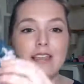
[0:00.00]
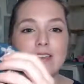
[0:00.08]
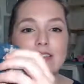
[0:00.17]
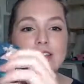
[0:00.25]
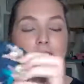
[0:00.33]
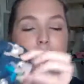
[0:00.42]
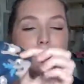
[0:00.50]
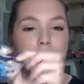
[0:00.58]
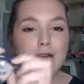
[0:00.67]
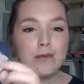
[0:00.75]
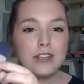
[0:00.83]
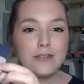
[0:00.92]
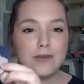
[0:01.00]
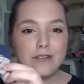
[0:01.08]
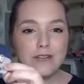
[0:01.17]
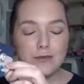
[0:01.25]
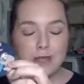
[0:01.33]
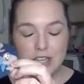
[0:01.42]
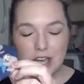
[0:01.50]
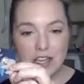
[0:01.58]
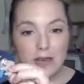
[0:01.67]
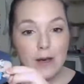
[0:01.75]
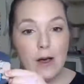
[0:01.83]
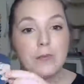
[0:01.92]
This upper fabric you might have heard me
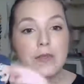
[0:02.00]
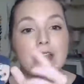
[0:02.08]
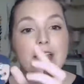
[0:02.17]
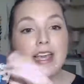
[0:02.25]
talking about